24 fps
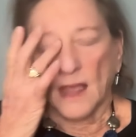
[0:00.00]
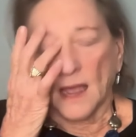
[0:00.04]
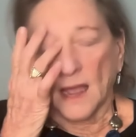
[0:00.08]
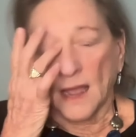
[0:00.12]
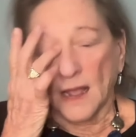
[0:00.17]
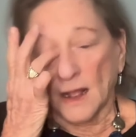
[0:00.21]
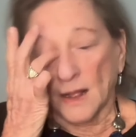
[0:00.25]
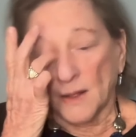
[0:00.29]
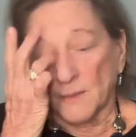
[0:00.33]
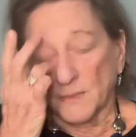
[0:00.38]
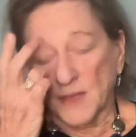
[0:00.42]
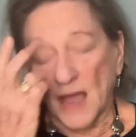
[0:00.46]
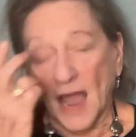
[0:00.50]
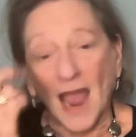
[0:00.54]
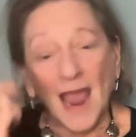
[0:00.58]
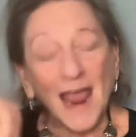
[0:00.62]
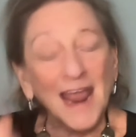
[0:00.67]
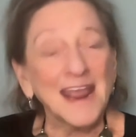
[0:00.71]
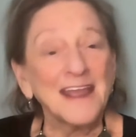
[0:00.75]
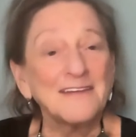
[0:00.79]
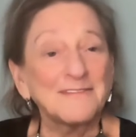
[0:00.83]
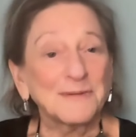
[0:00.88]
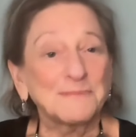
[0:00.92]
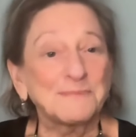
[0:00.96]

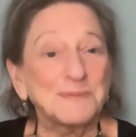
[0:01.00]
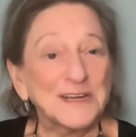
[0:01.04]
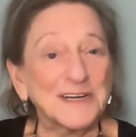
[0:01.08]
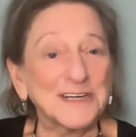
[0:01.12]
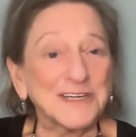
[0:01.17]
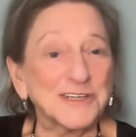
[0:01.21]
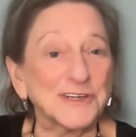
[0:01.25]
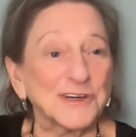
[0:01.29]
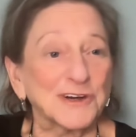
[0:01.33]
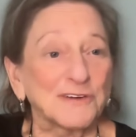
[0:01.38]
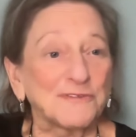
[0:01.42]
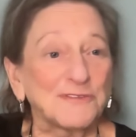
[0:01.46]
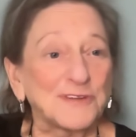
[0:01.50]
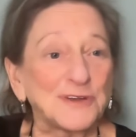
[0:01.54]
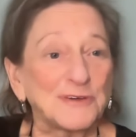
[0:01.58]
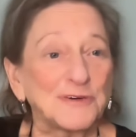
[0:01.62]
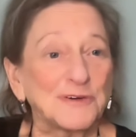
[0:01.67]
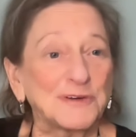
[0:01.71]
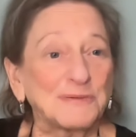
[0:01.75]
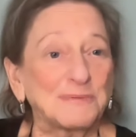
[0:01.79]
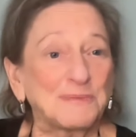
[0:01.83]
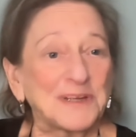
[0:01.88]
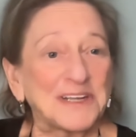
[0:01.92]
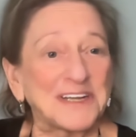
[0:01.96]
I have a picture of you
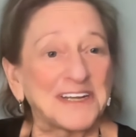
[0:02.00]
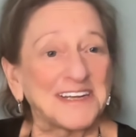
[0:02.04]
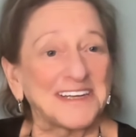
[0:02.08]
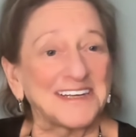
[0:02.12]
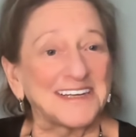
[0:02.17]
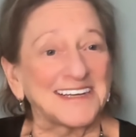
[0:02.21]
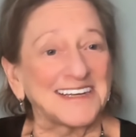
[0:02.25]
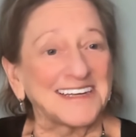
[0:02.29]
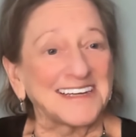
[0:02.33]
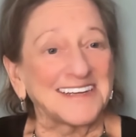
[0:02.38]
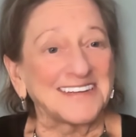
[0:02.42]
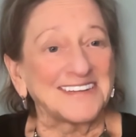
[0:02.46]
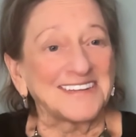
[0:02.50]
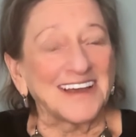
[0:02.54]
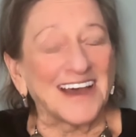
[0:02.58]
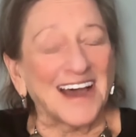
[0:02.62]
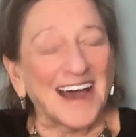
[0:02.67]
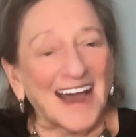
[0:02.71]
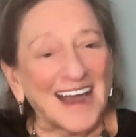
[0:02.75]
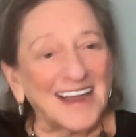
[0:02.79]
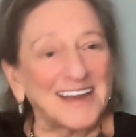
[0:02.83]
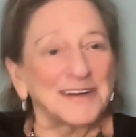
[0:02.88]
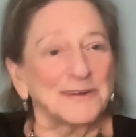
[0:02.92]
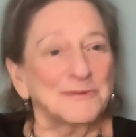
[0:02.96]
and me in the
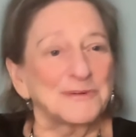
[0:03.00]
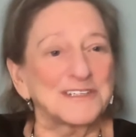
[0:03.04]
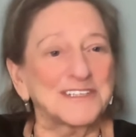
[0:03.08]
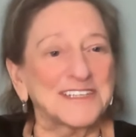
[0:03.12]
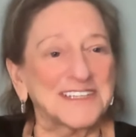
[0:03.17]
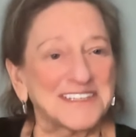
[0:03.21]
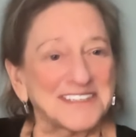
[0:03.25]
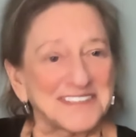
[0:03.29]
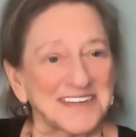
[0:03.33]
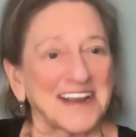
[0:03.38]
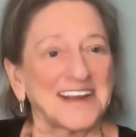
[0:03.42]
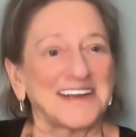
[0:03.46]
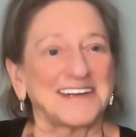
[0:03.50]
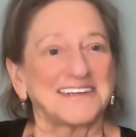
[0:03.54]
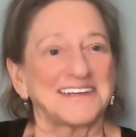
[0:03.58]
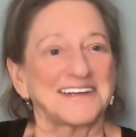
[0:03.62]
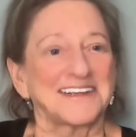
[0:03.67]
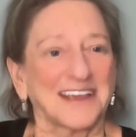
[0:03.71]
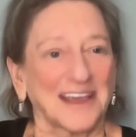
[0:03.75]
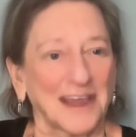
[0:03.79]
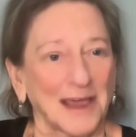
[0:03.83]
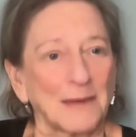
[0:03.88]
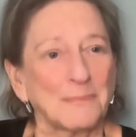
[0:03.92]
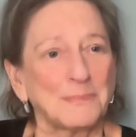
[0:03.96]
Iowa
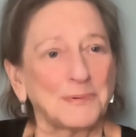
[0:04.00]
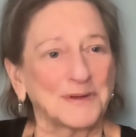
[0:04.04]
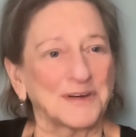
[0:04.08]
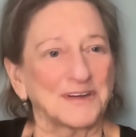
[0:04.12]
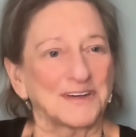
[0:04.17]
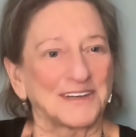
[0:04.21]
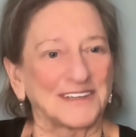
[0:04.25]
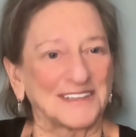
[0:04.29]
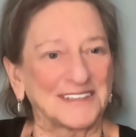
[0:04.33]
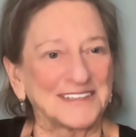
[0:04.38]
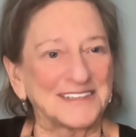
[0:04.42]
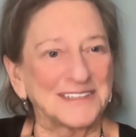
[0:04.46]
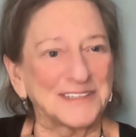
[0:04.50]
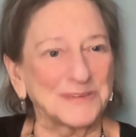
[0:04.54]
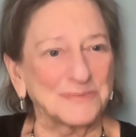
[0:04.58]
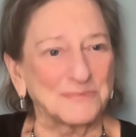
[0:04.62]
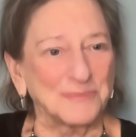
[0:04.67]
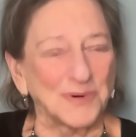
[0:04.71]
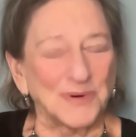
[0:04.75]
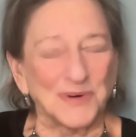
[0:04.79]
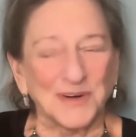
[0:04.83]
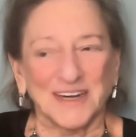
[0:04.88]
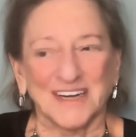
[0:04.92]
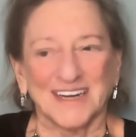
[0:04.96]
State Capitol in Des
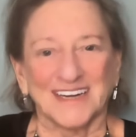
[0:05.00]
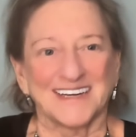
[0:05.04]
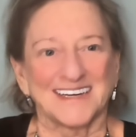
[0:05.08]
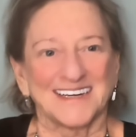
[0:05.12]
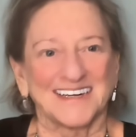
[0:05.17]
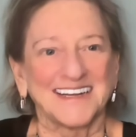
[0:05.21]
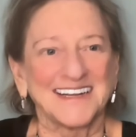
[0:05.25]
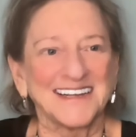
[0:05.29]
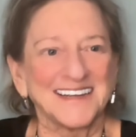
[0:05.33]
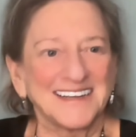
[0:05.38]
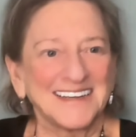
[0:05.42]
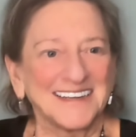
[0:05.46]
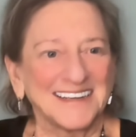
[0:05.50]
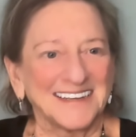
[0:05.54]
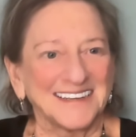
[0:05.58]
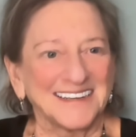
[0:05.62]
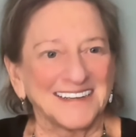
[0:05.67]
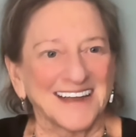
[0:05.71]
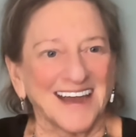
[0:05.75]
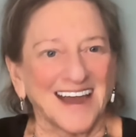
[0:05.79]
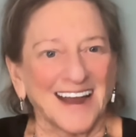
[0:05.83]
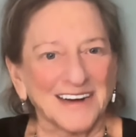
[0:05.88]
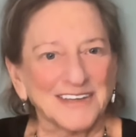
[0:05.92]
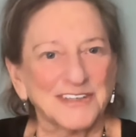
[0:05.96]
Moines
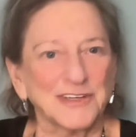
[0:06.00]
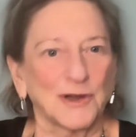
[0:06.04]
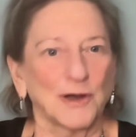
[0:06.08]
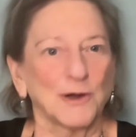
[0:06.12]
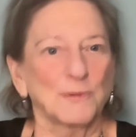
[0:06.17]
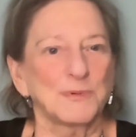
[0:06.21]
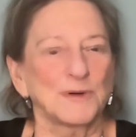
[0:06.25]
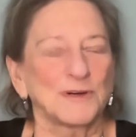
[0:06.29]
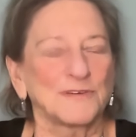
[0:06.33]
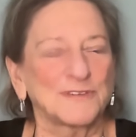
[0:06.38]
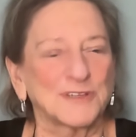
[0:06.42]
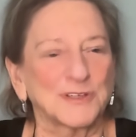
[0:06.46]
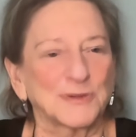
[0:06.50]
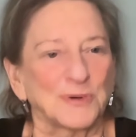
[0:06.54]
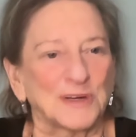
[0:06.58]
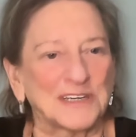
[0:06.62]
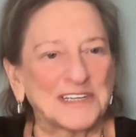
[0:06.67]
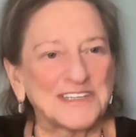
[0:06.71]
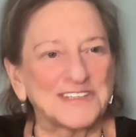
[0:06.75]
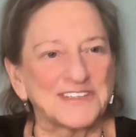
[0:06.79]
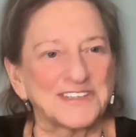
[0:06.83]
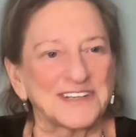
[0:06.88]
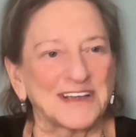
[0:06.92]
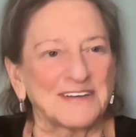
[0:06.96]
in October of
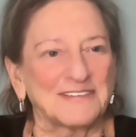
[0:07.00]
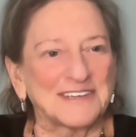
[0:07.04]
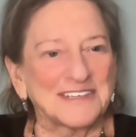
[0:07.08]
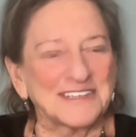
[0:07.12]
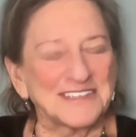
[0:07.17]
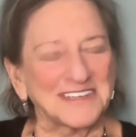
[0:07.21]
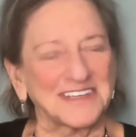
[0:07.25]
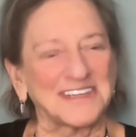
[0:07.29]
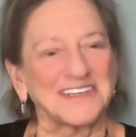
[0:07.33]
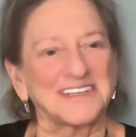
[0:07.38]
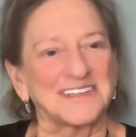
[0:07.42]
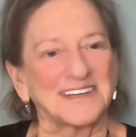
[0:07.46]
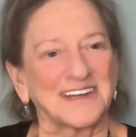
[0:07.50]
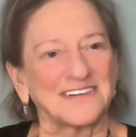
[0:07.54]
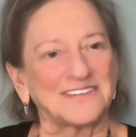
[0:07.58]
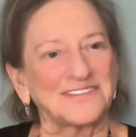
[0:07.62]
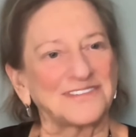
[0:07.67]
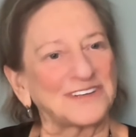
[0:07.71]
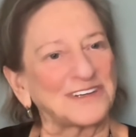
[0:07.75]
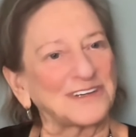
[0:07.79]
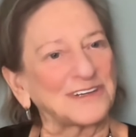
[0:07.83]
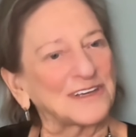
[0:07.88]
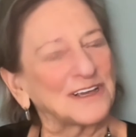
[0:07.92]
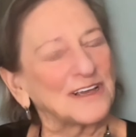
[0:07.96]
2017. I
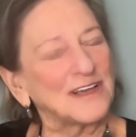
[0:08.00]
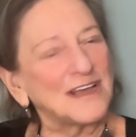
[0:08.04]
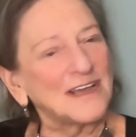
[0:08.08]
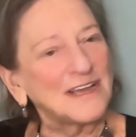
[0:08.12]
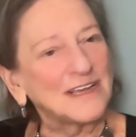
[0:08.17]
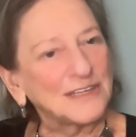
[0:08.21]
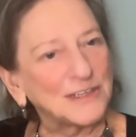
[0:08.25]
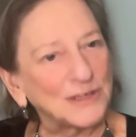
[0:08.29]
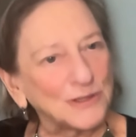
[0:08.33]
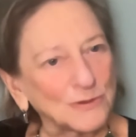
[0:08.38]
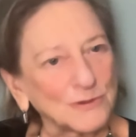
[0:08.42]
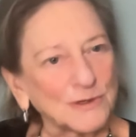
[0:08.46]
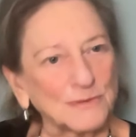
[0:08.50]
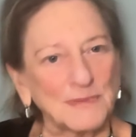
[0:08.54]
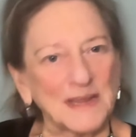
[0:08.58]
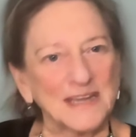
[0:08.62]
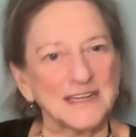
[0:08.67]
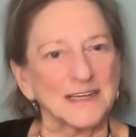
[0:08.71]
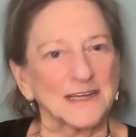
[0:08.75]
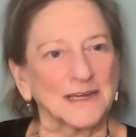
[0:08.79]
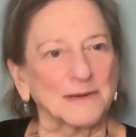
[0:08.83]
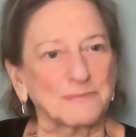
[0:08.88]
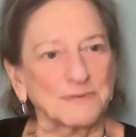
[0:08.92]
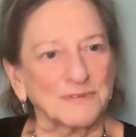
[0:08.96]
think you were
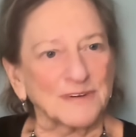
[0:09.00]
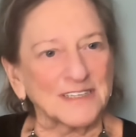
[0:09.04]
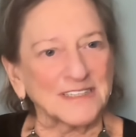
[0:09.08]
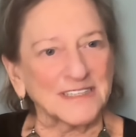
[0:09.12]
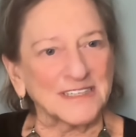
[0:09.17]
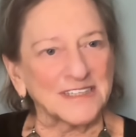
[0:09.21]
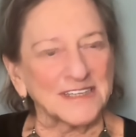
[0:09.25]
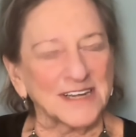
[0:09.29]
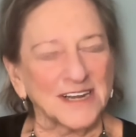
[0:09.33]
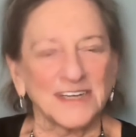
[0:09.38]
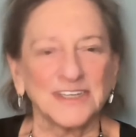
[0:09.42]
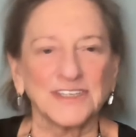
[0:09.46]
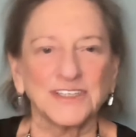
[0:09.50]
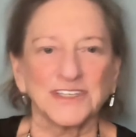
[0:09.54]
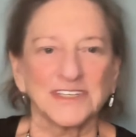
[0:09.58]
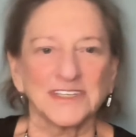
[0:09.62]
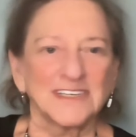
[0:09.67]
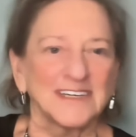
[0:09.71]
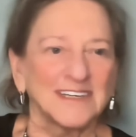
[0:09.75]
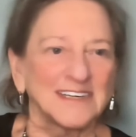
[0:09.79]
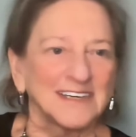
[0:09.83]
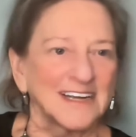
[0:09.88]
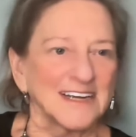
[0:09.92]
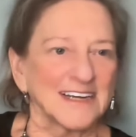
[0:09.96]
making a
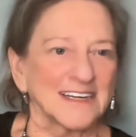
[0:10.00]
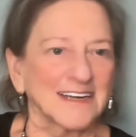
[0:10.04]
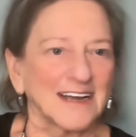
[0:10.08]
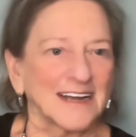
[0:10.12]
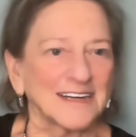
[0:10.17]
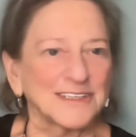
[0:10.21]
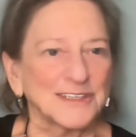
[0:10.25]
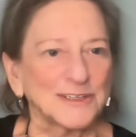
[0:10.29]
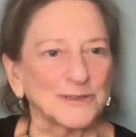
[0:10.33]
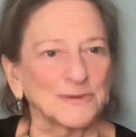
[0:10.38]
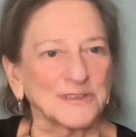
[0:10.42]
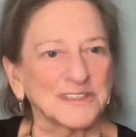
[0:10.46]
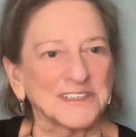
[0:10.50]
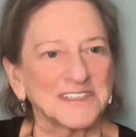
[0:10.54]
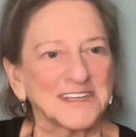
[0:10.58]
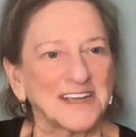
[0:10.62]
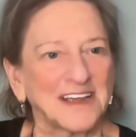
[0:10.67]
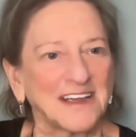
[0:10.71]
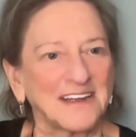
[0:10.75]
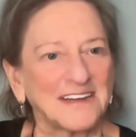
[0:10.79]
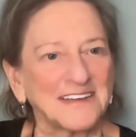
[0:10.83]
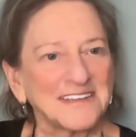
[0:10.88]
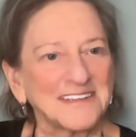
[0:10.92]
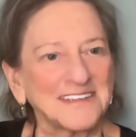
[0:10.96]
presentation and I got to
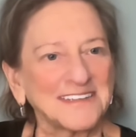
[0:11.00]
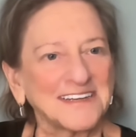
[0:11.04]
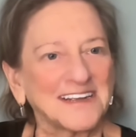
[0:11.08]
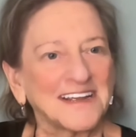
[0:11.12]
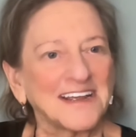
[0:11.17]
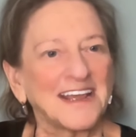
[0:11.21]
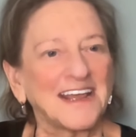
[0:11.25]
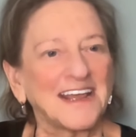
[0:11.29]
attend.